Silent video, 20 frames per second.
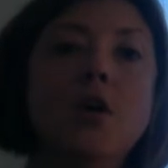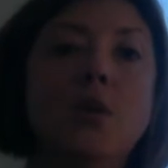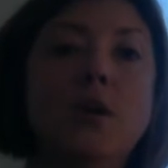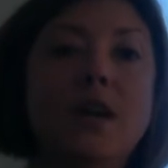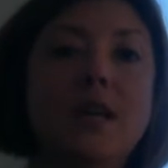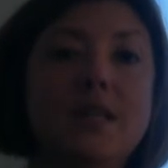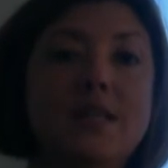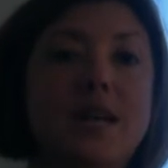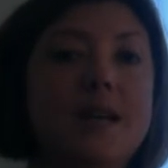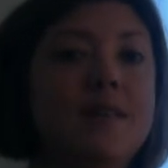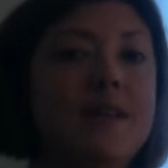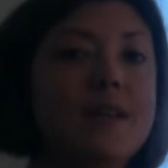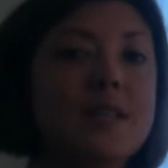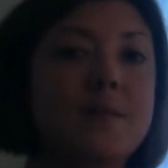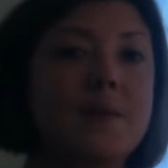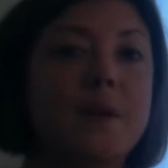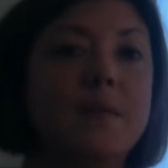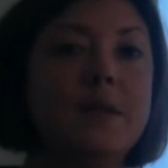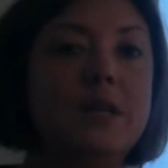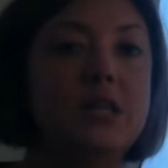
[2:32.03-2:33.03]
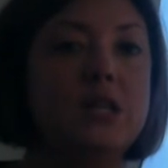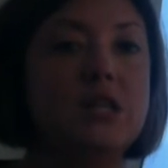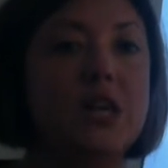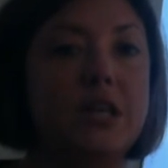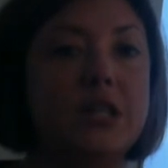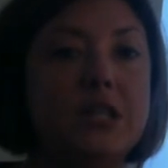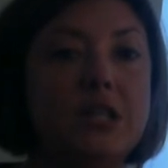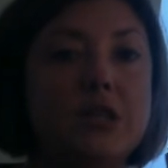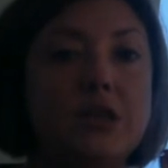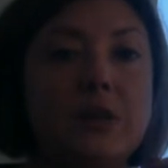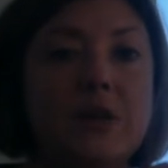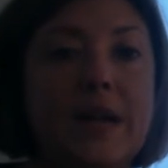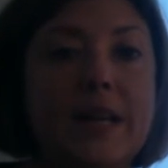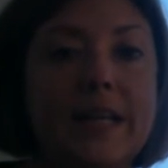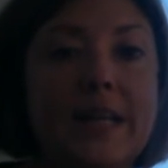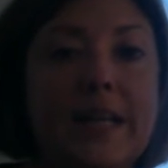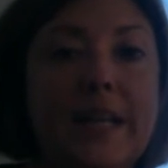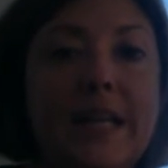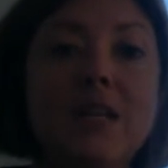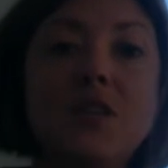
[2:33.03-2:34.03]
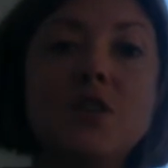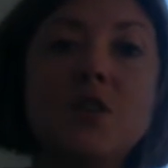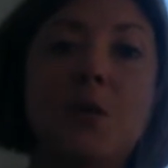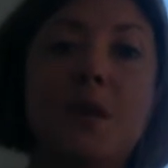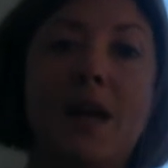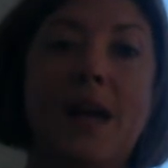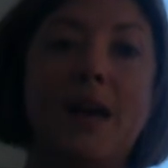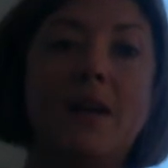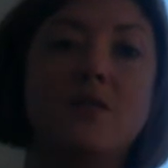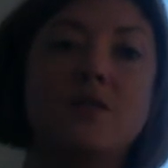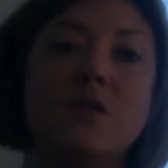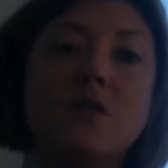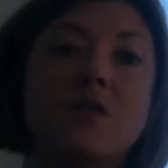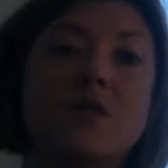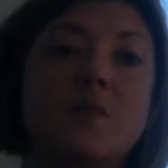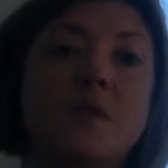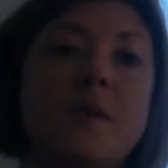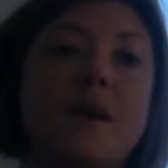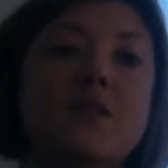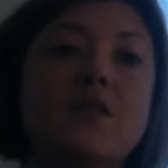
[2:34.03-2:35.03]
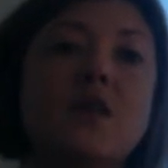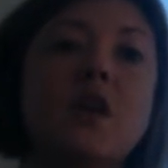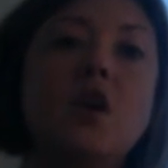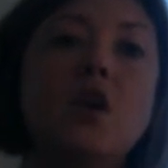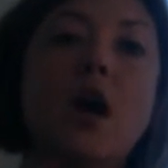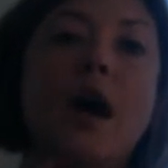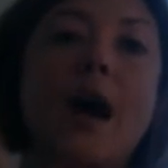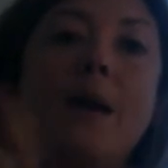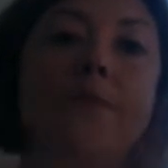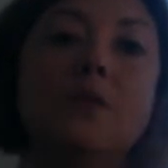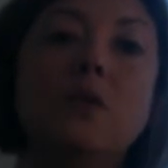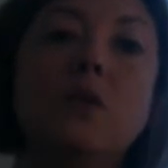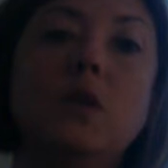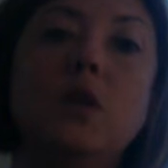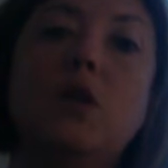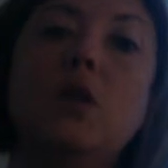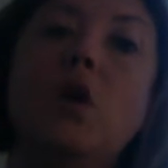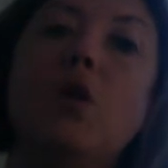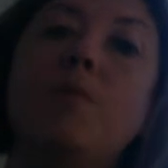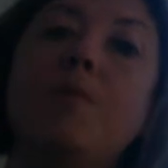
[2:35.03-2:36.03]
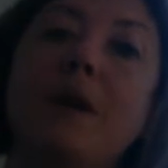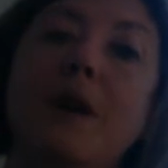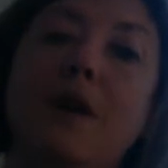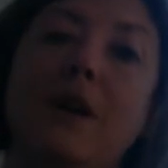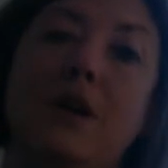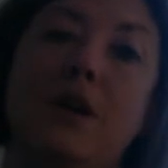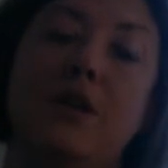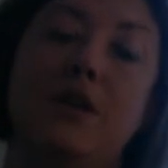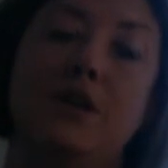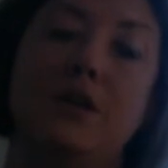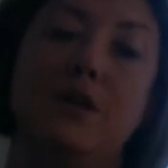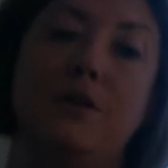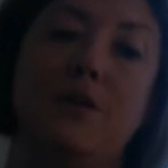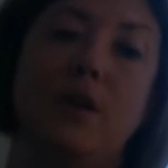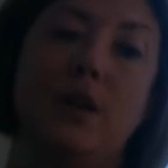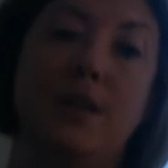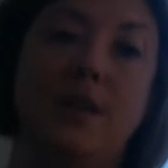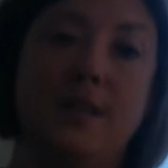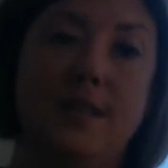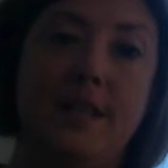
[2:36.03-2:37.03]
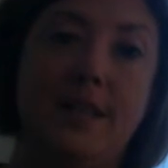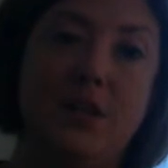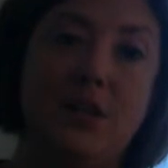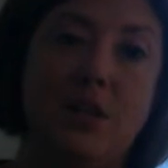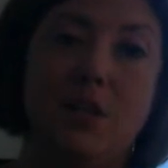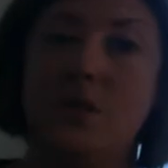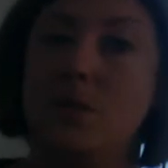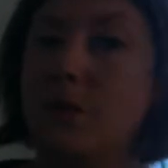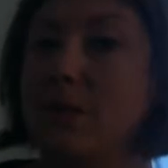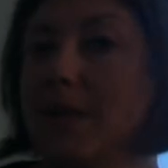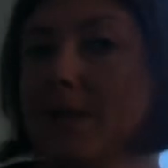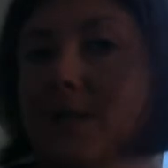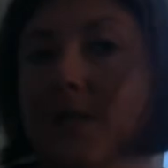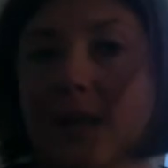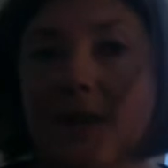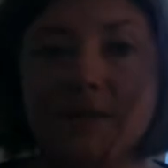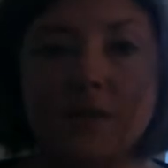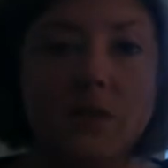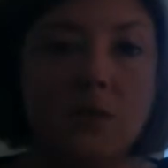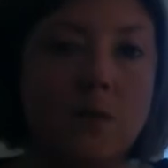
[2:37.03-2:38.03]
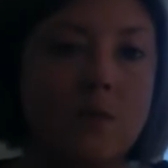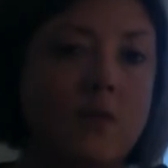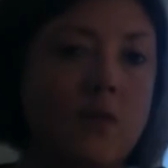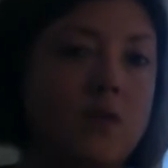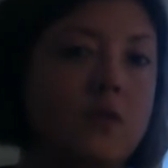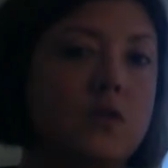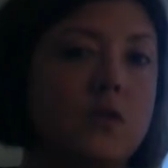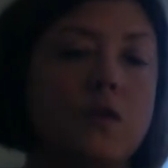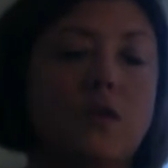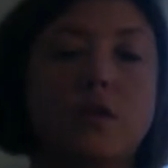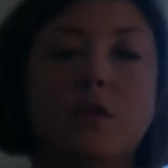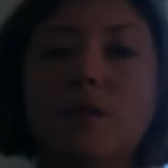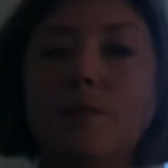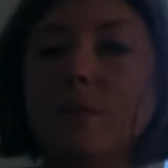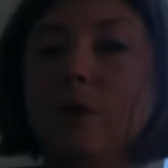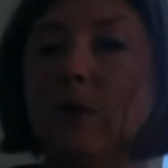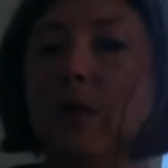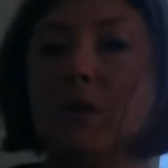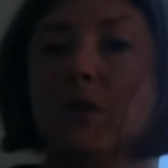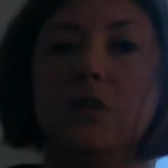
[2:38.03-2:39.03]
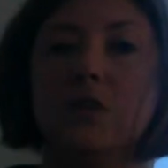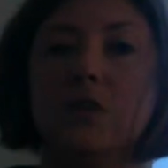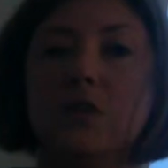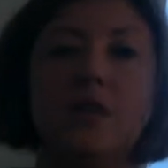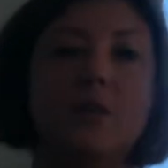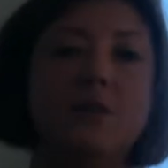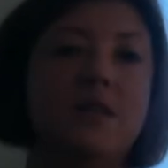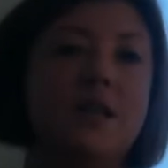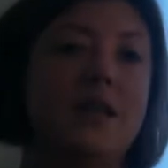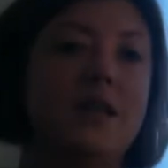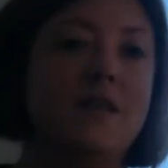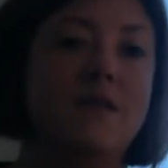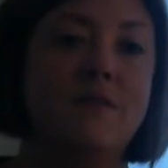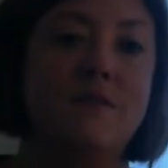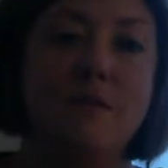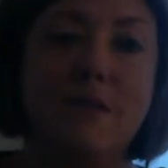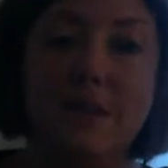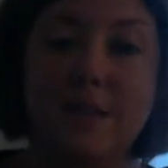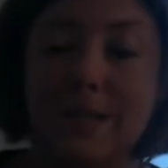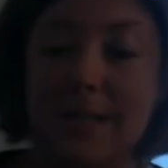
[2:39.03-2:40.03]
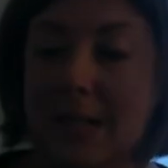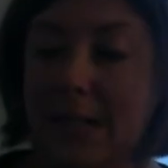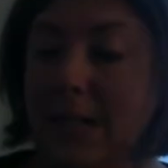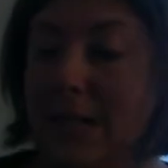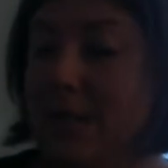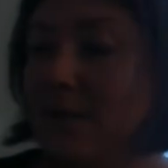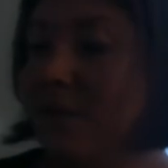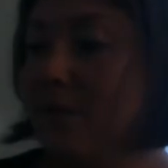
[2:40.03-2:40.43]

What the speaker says: we can take that sperm and inject it directly into an egg. So the sperm has absolutely no barriers to fertilization. So it doesn't have to swim through the cervical mucus or deal with any of the acidity in